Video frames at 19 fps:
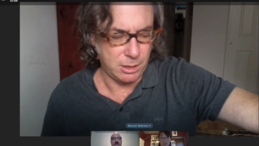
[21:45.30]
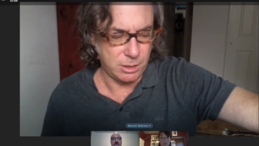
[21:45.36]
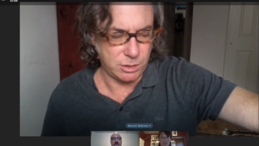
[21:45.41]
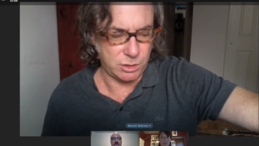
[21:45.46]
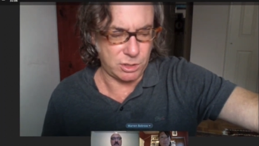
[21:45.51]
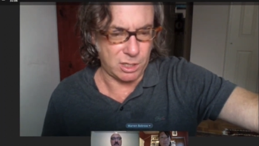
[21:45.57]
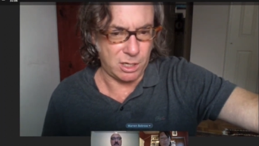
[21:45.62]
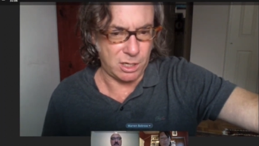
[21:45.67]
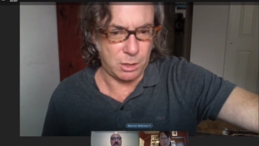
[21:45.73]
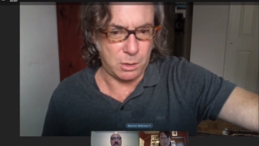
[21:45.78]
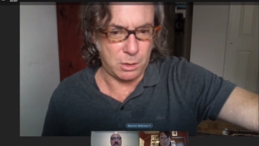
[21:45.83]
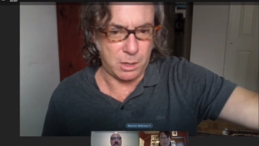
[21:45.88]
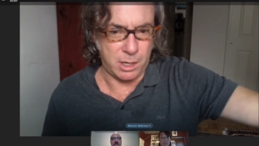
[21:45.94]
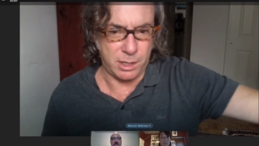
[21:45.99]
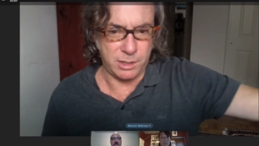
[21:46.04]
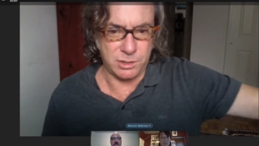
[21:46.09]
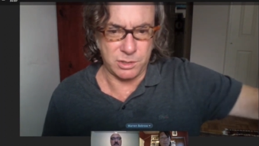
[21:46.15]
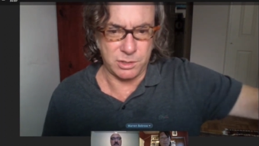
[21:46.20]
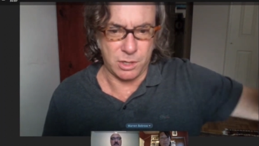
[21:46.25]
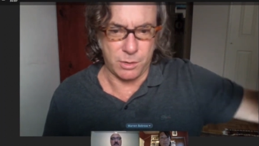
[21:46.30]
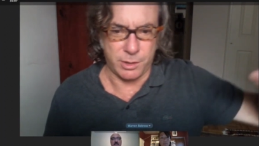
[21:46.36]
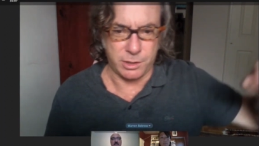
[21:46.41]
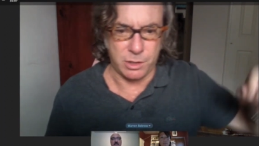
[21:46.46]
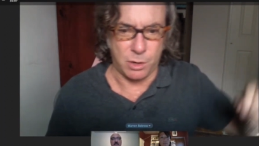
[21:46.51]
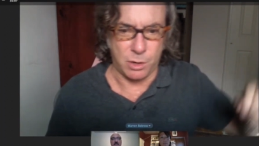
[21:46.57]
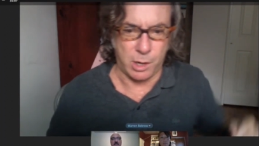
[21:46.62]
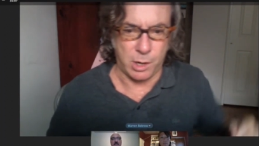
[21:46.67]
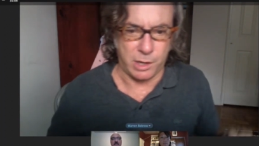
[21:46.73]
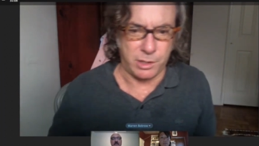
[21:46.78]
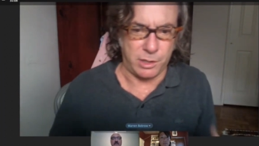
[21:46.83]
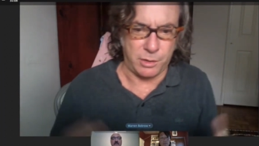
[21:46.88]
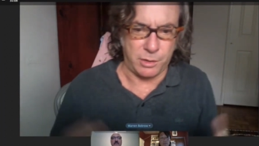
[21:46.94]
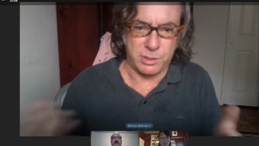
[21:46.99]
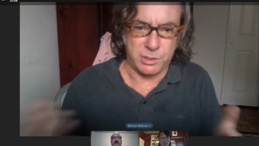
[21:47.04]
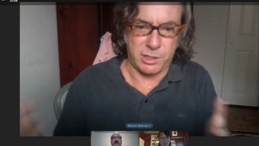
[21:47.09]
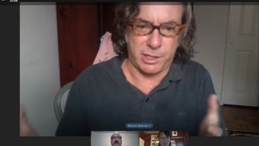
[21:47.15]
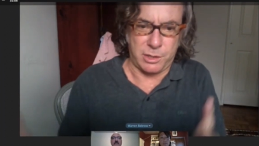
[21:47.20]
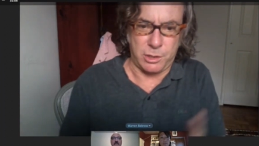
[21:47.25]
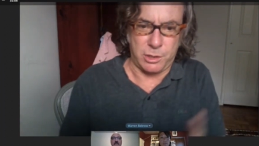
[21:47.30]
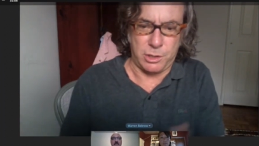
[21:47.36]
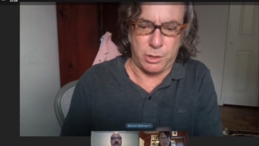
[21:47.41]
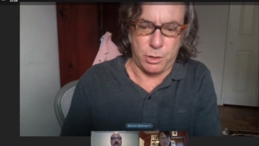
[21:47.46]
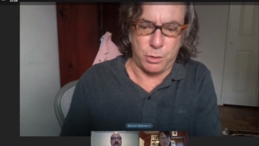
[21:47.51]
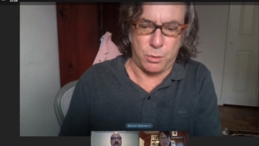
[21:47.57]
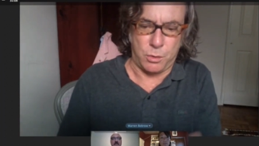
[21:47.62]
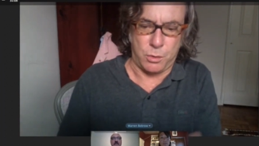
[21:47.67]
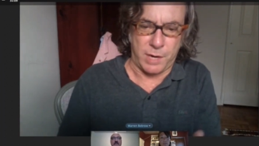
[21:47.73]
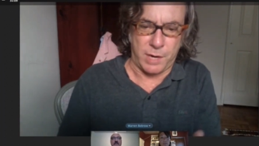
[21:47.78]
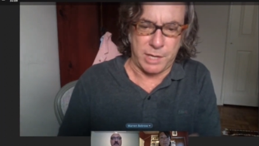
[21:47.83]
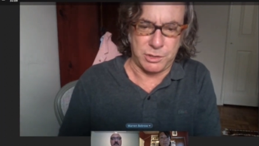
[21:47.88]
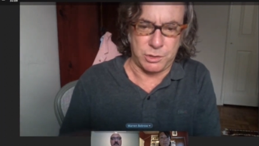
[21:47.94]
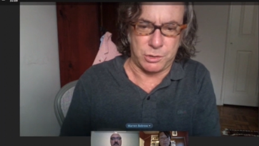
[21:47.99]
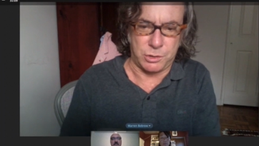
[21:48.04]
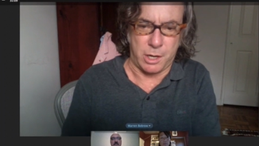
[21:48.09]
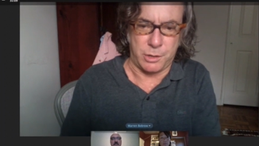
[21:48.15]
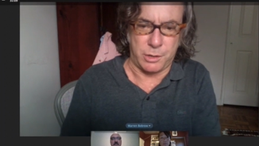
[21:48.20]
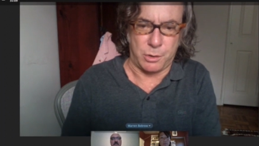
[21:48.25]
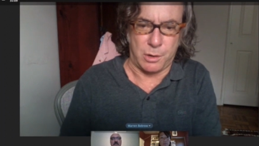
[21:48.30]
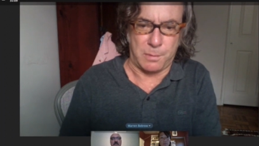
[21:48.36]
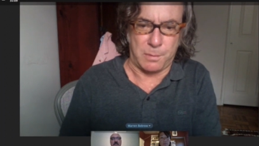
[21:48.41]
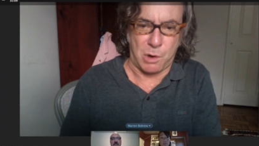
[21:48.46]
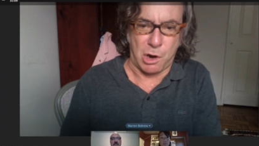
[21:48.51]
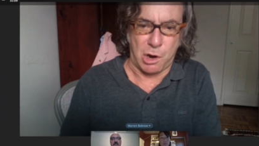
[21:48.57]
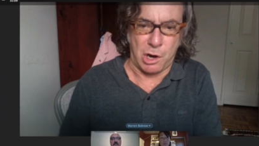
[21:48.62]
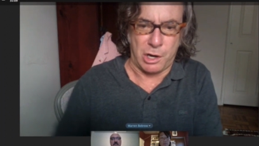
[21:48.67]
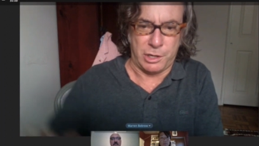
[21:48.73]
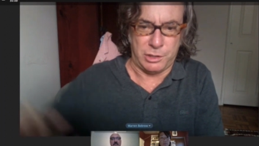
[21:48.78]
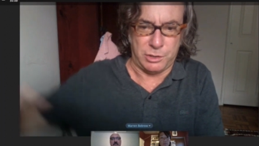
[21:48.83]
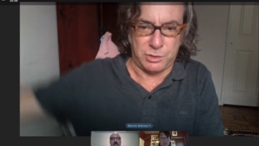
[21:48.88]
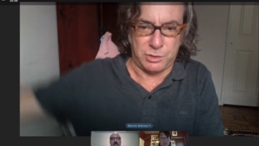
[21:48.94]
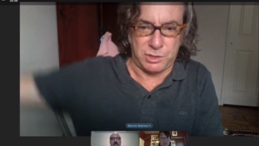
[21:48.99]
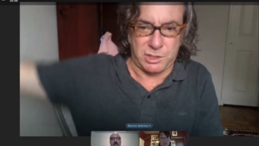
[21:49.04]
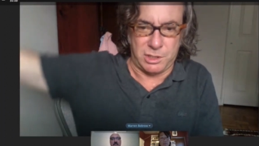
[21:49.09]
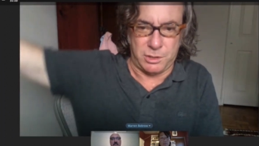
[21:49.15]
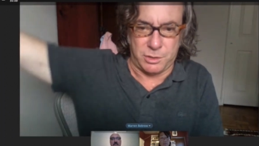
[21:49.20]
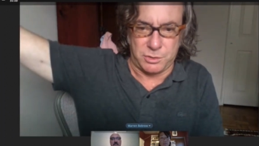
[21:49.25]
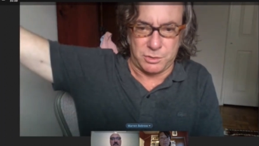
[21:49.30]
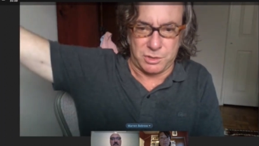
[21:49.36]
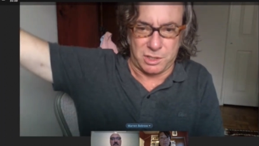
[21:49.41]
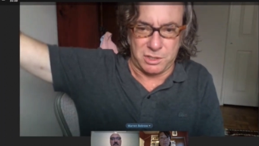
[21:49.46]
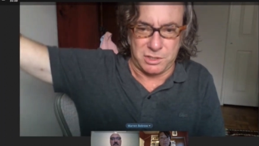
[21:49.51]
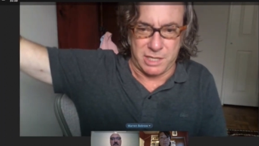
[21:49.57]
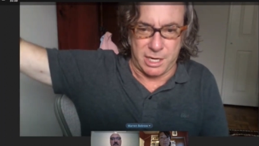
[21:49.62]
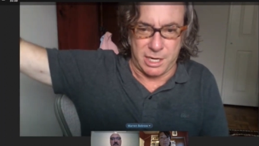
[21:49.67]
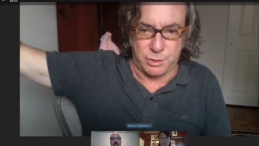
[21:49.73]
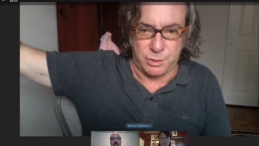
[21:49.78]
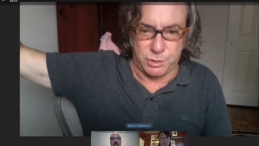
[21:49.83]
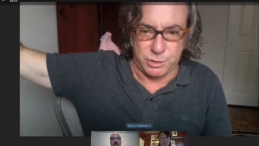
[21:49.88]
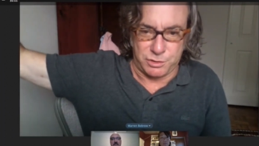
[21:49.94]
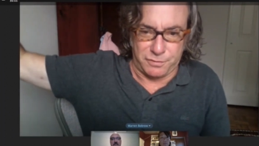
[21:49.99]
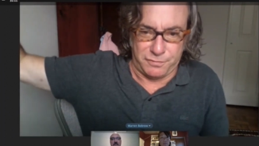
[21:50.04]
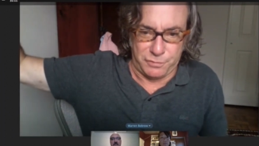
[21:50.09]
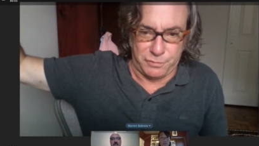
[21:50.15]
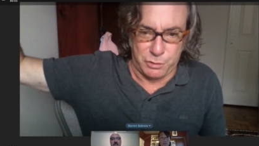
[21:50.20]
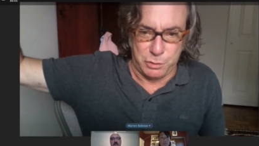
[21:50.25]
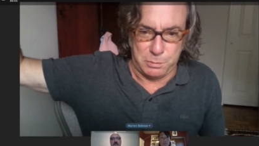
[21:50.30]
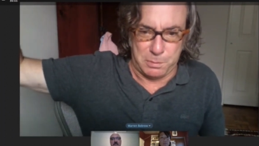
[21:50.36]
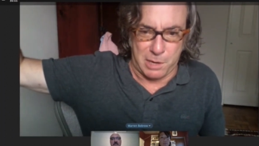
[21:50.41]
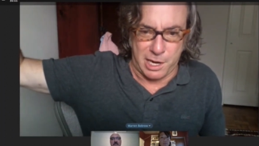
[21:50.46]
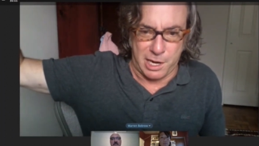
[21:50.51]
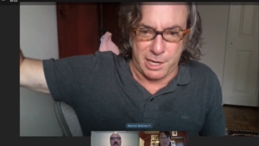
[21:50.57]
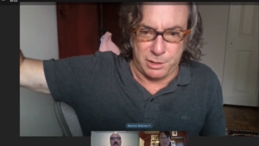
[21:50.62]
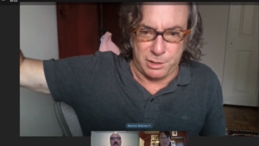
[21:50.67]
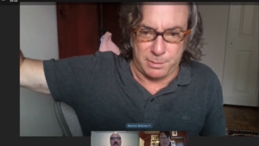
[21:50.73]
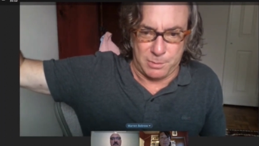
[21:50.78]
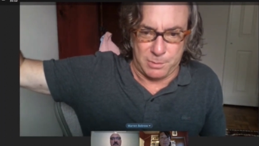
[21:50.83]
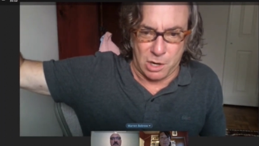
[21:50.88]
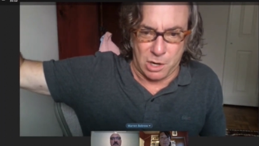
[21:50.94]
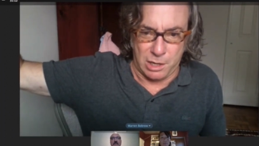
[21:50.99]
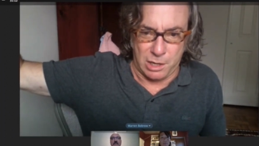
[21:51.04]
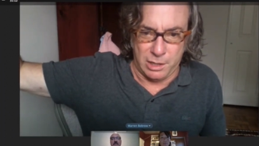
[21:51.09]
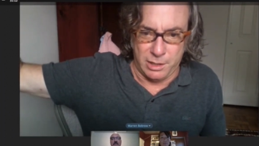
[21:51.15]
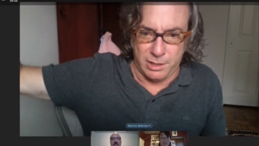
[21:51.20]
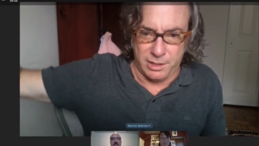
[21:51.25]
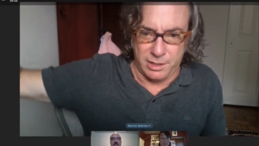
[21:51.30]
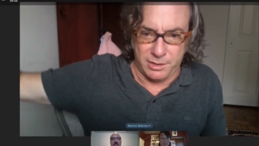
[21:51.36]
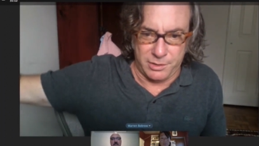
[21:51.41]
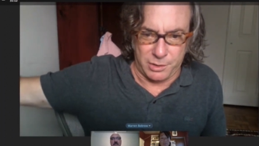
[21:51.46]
So it's going nowhere. It's like you go to a restaurant or a bar and you see those containers of fruit behind the bar.